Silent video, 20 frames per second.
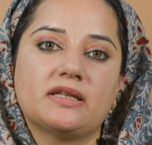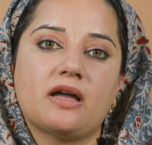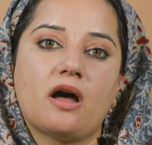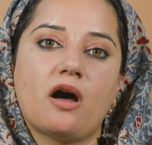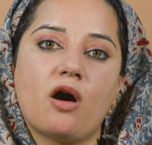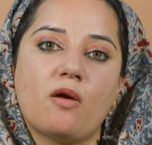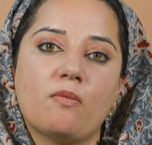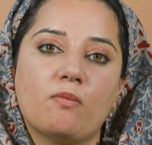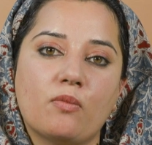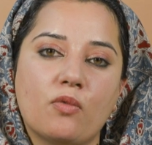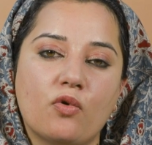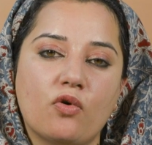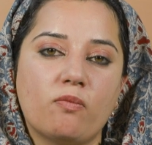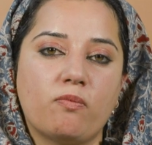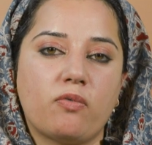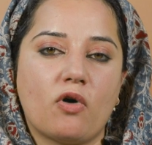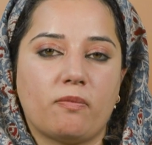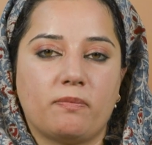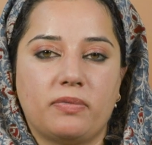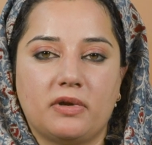are more
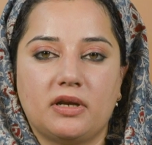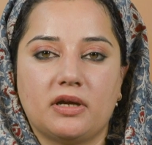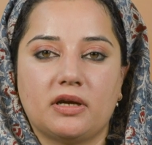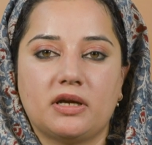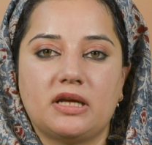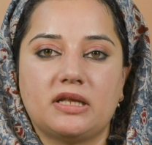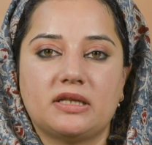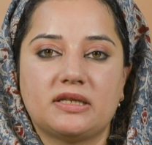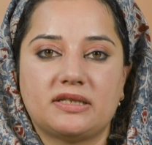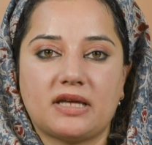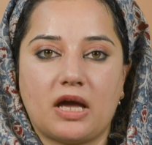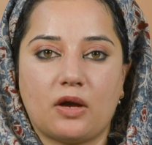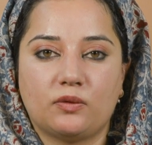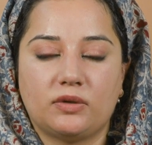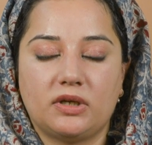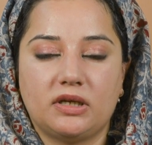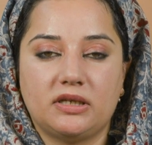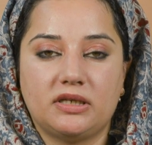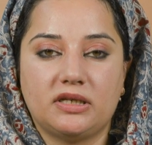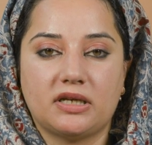popular in South
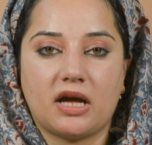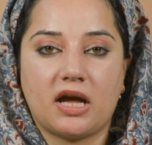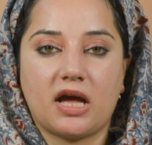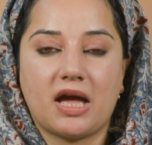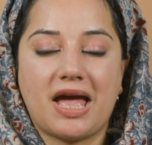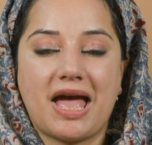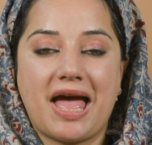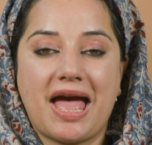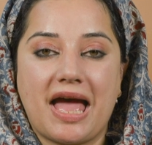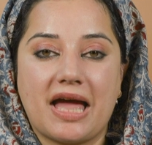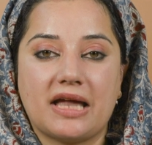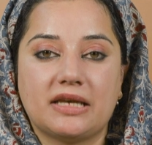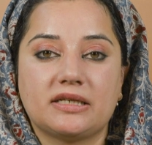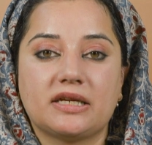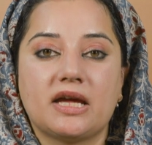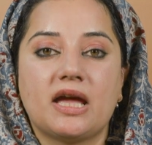India and